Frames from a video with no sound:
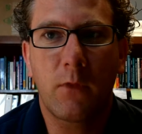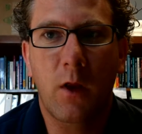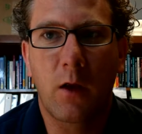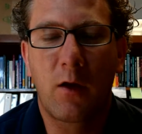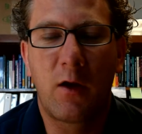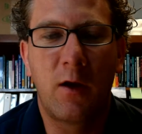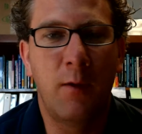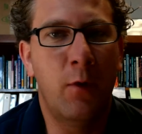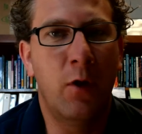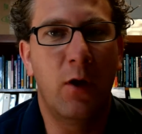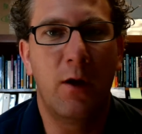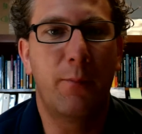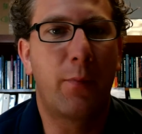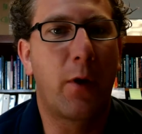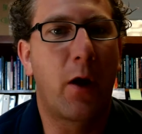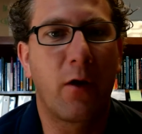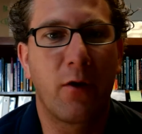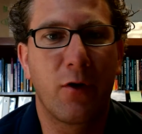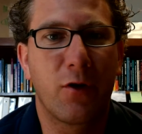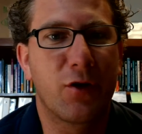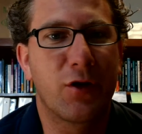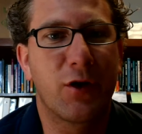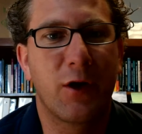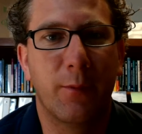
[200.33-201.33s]
community
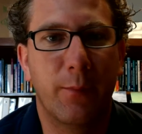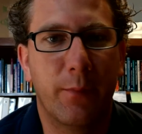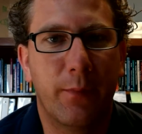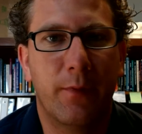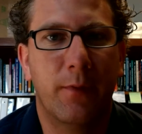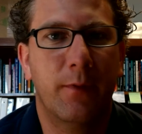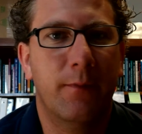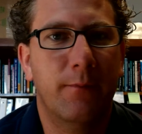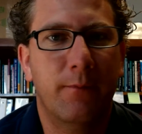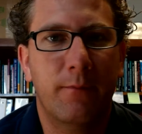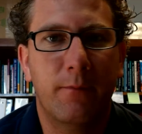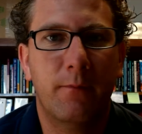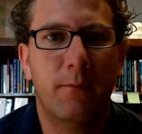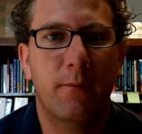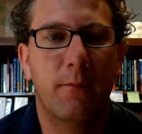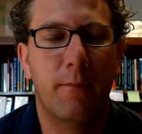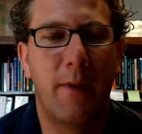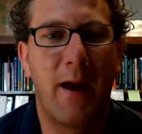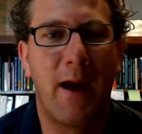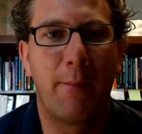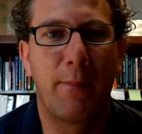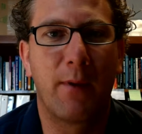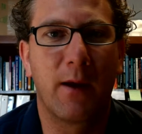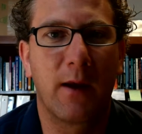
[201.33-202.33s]
partnership
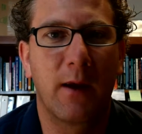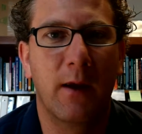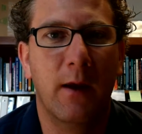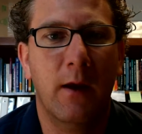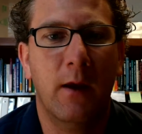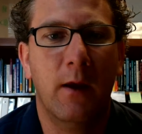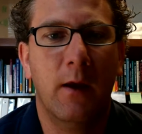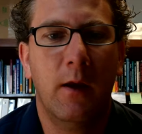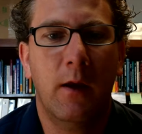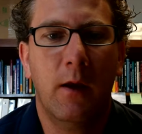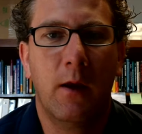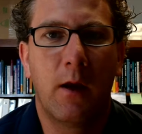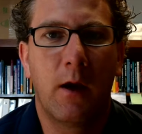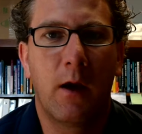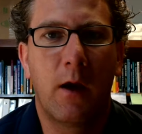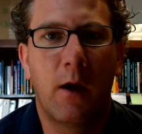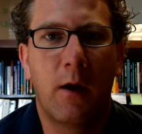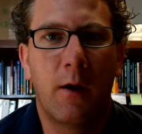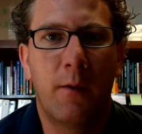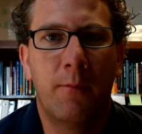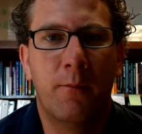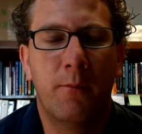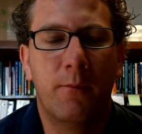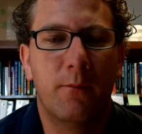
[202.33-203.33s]
mapping,
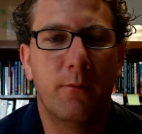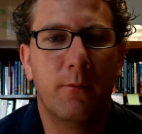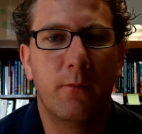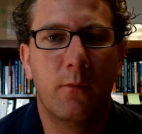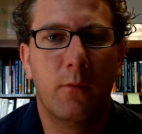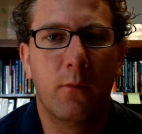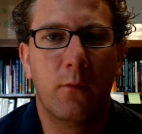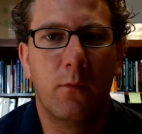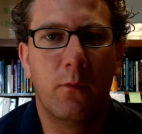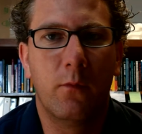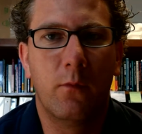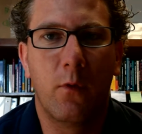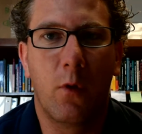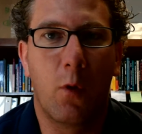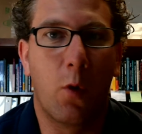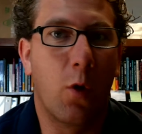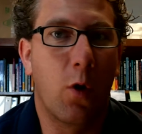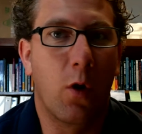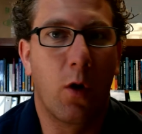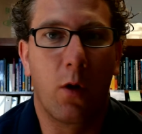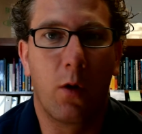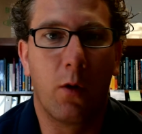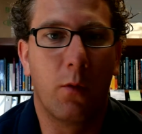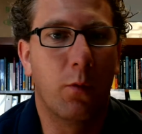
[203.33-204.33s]

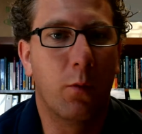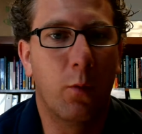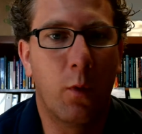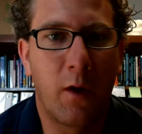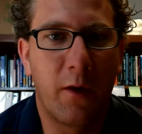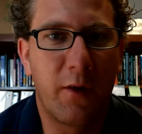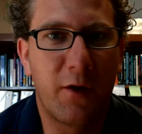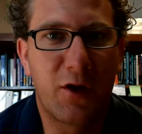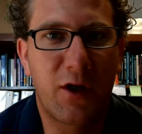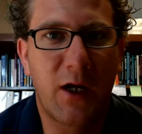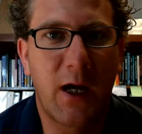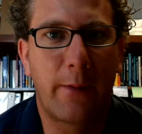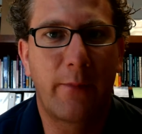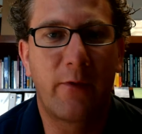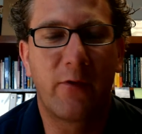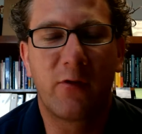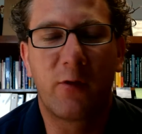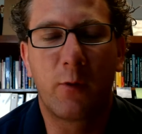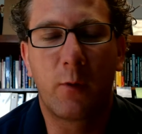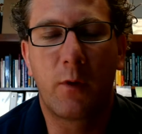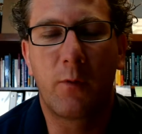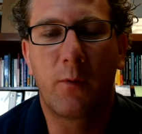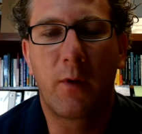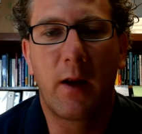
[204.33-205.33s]
or one of the
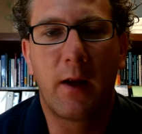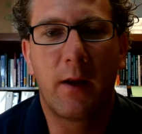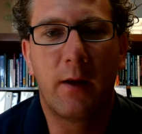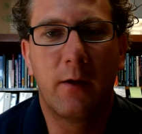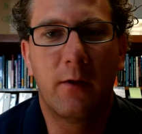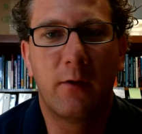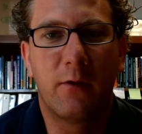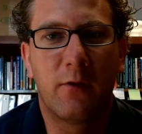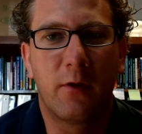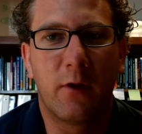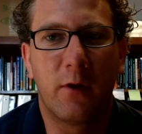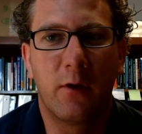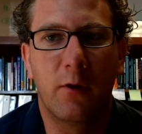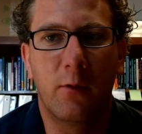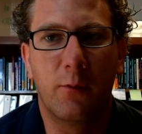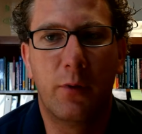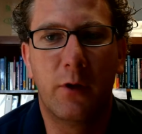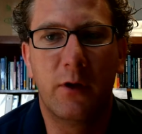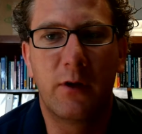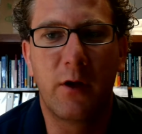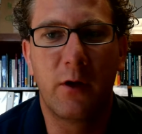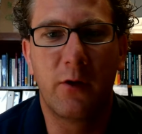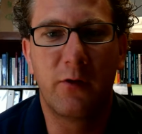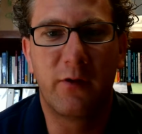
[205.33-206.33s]
chapters that we read. And so you'll
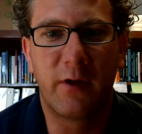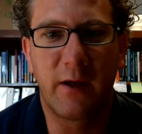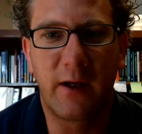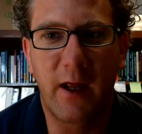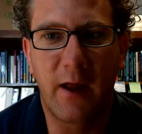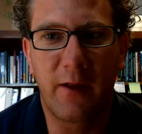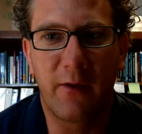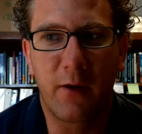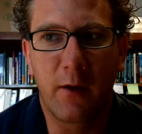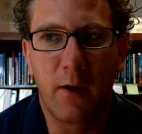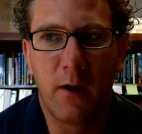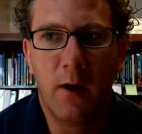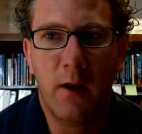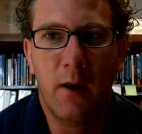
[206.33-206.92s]
put those together.